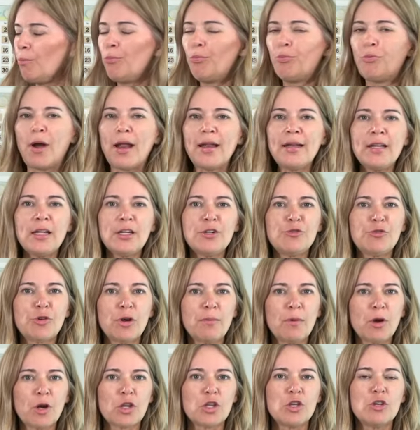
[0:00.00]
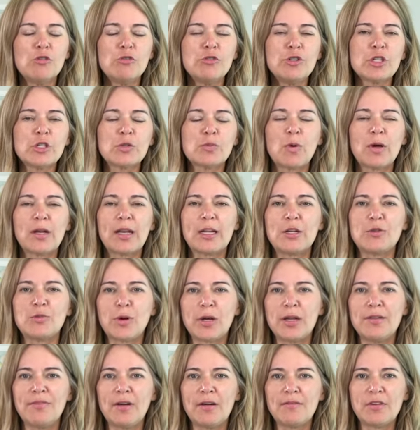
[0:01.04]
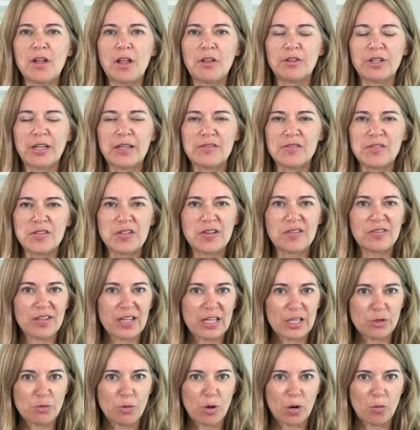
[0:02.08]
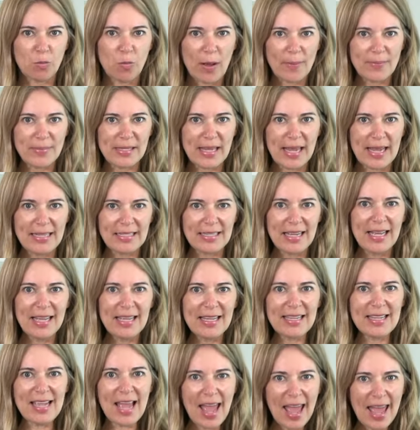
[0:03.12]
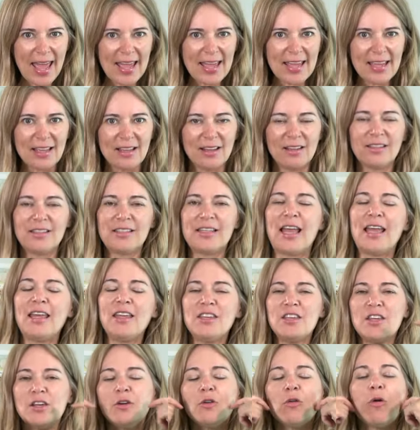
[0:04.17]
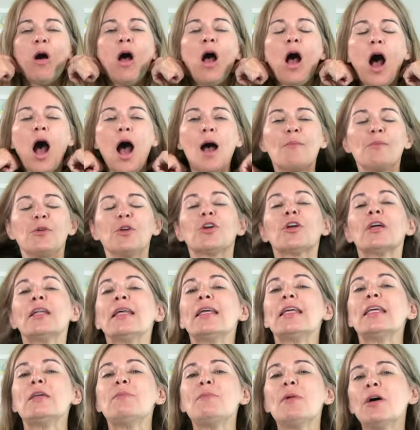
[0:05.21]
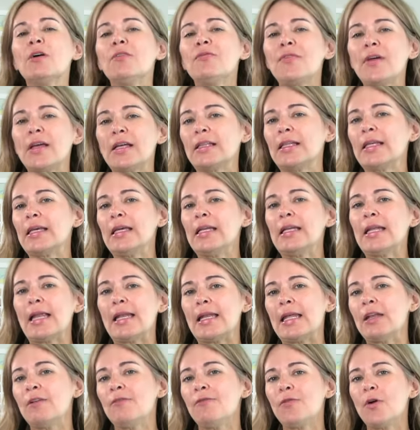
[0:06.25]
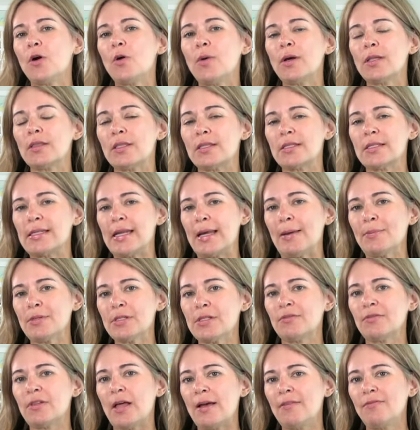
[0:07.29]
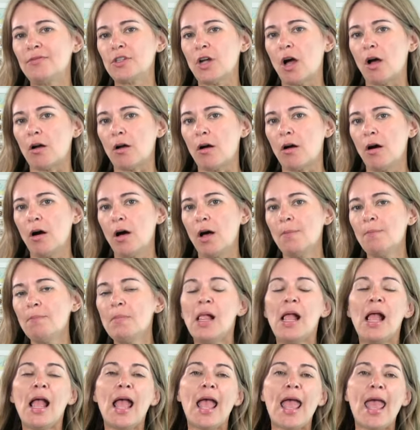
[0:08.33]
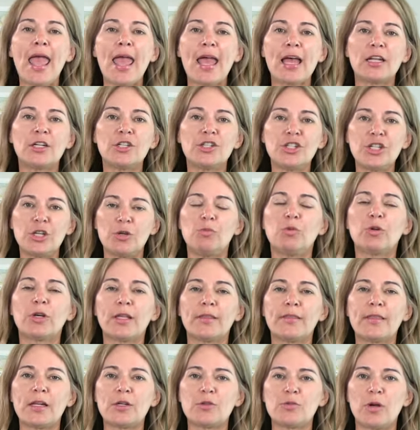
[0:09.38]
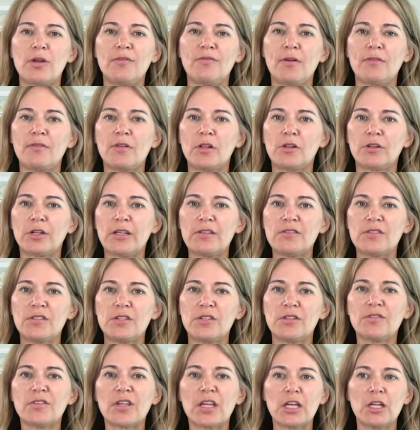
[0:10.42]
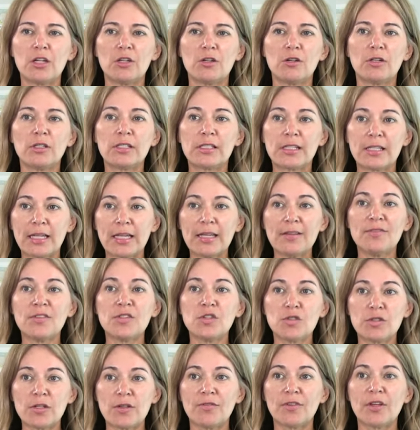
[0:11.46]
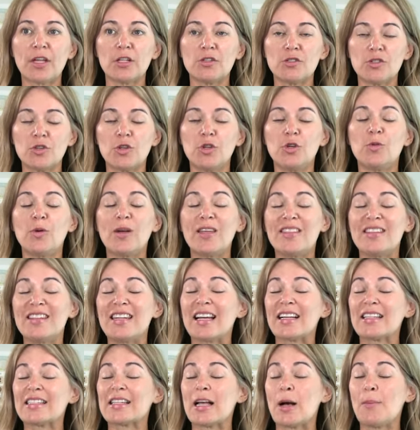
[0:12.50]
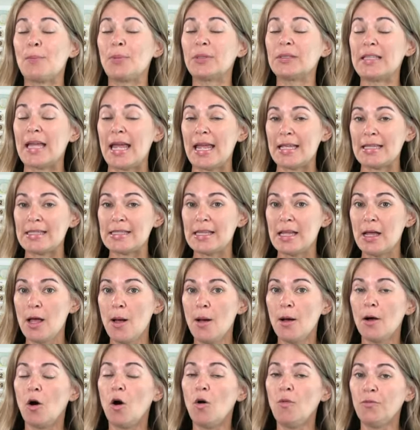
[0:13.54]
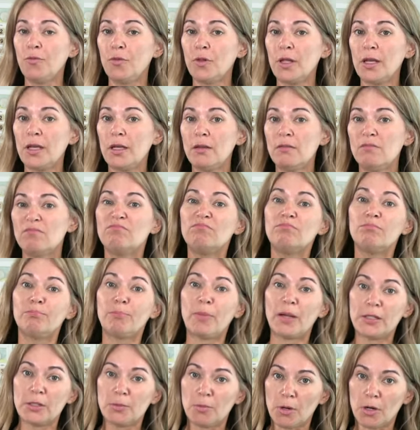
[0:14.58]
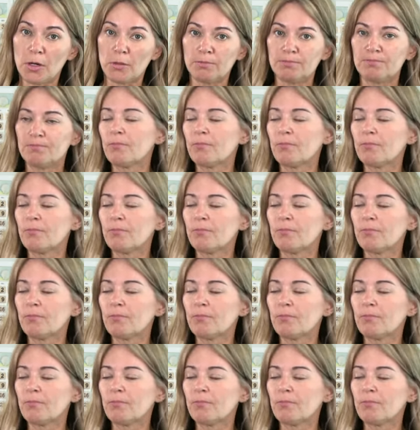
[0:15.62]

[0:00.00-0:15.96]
Brenda Trimmer, you just won a $25 gift certificate to our website. Yay! Yay you! Um, you're going to email Faylene at info at thestampsoflife.com and she will get that $25 gift certificate, gift certificate to you in the next couple days. Hopefully by tomorrow.